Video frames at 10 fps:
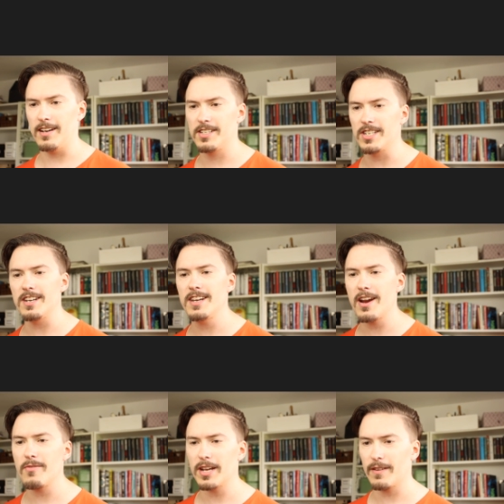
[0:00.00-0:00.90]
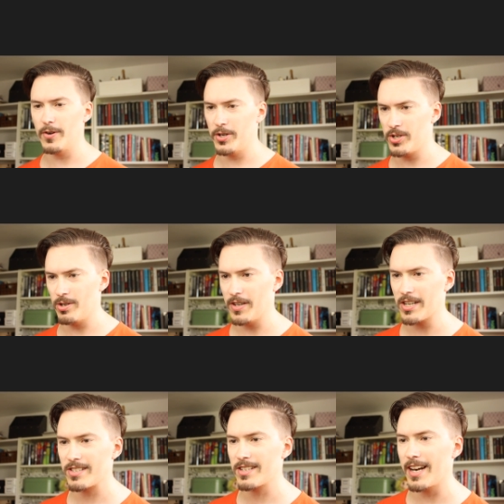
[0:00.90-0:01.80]
generic version of
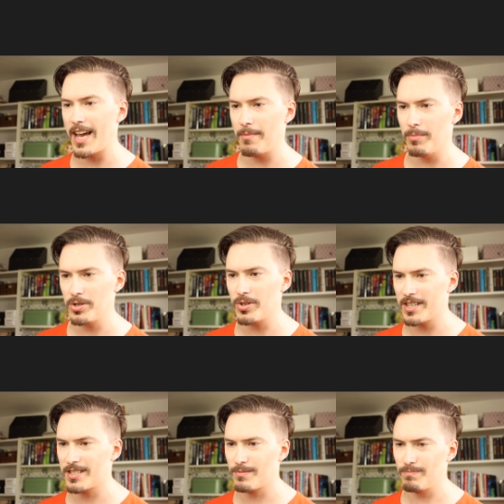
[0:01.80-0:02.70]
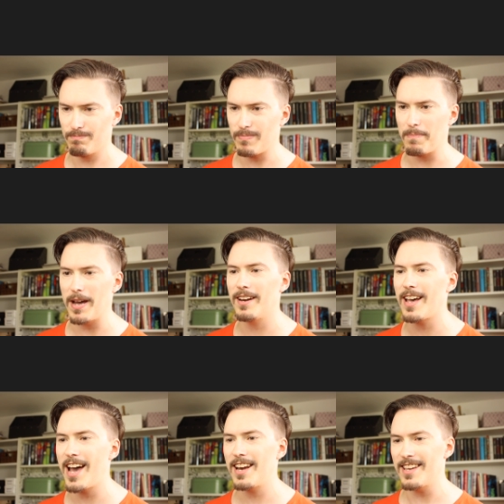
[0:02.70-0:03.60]
exclaim, but you can append
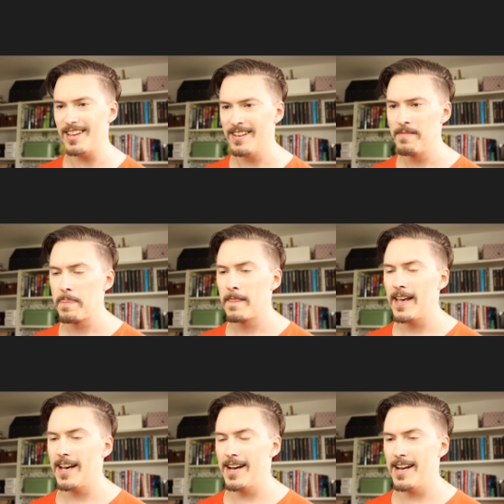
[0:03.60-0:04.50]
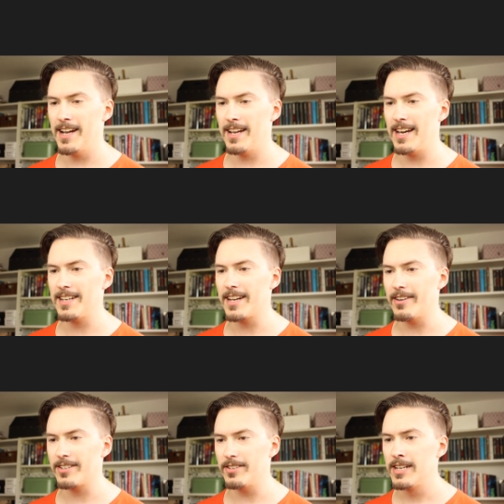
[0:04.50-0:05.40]
any
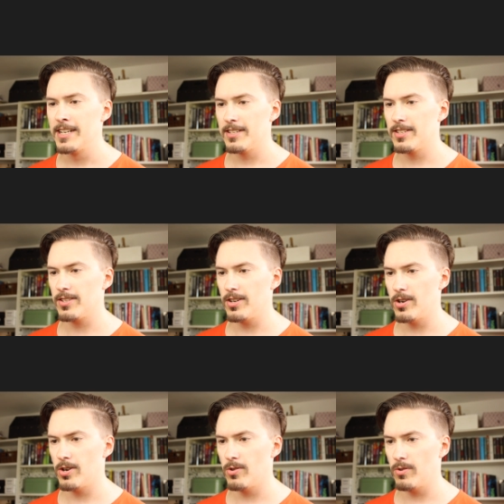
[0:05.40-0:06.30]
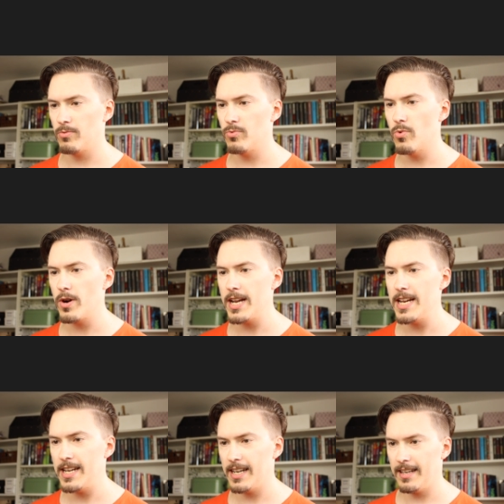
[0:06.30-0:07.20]
character. So
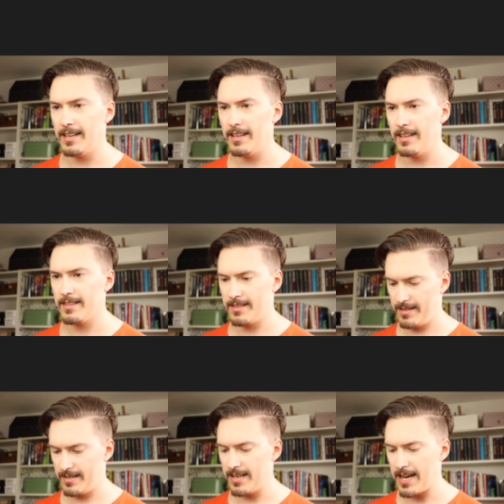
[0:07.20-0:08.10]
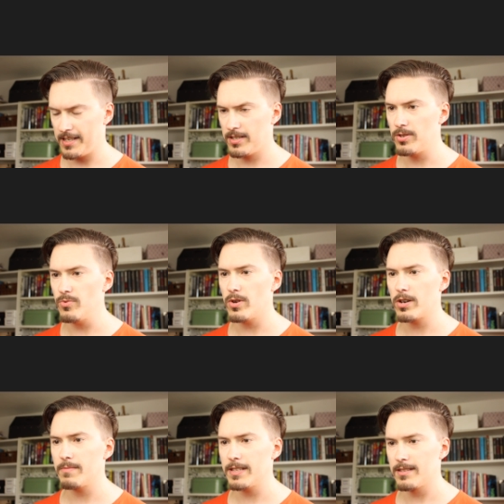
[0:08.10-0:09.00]
it has two
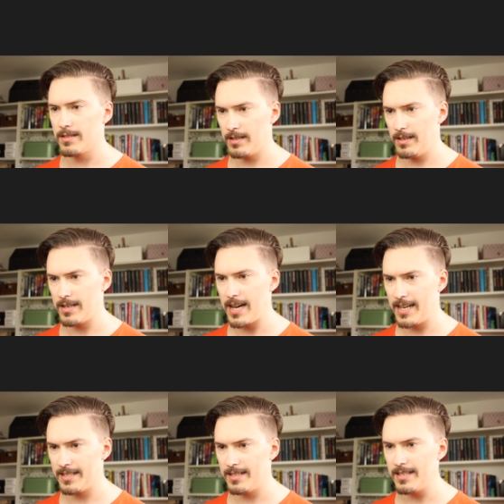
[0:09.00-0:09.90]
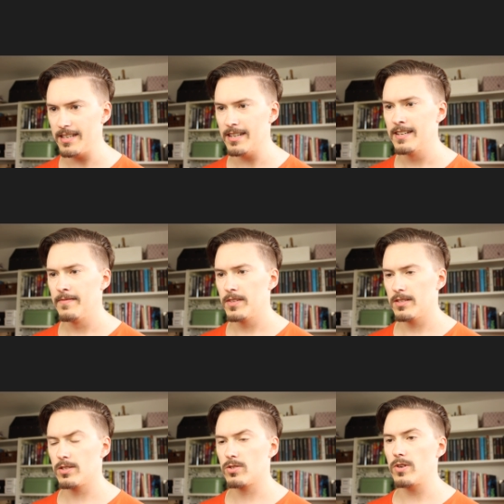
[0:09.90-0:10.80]
arguments. It has the
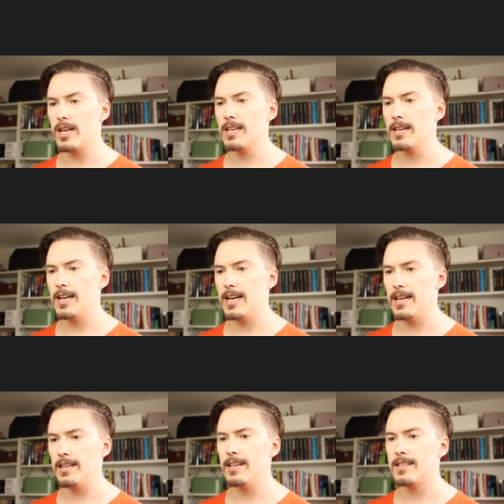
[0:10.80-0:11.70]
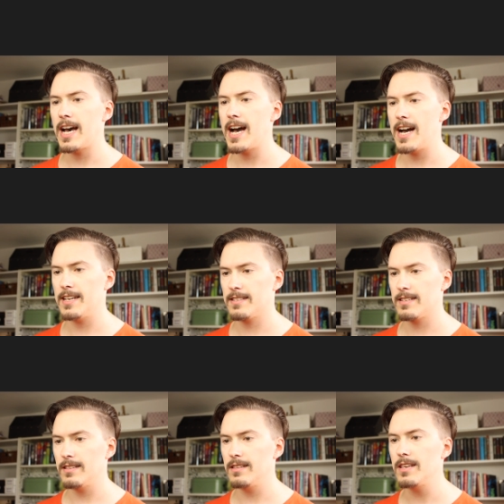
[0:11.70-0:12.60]
string and it
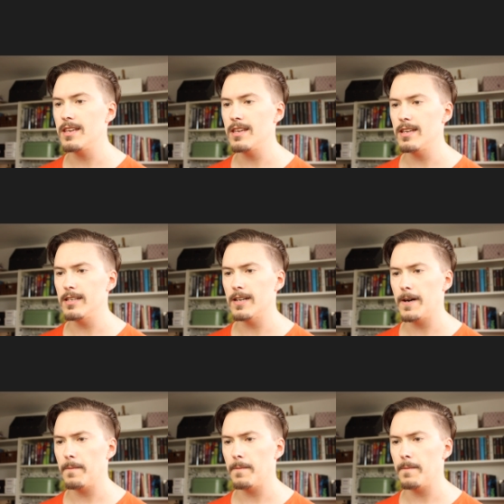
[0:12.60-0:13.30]
has the